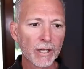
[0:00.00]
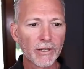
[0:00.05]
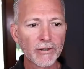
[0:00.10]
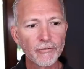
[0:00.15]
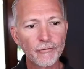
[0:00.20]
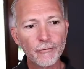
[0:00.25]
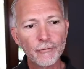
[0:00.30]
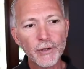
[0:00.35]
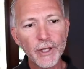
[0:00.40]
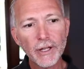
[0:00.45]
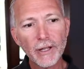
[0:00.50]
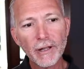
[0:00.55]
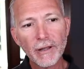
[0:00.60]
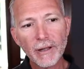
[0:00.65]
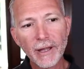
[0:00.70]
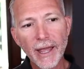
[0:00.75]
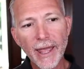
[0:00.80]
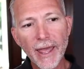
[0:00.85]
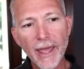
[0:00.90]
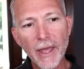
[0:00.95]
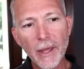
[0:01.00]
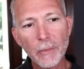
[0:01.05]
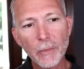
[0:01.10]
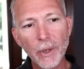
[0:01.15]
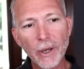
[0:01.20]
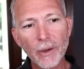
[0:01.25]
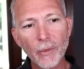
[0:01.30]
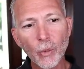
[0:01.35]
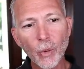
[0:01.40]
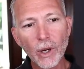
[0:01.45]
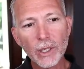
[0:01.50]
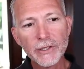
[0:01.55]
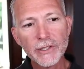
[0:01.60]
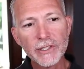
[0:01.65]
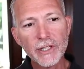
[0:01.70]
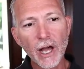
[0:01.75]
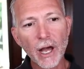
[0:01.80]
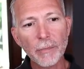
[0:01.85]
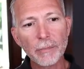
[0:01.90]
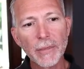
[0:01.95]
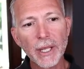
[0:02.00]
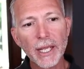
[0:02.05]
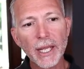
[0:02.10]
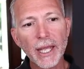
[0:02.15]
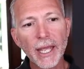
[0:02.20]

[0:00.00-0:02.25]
Phil M, what's up?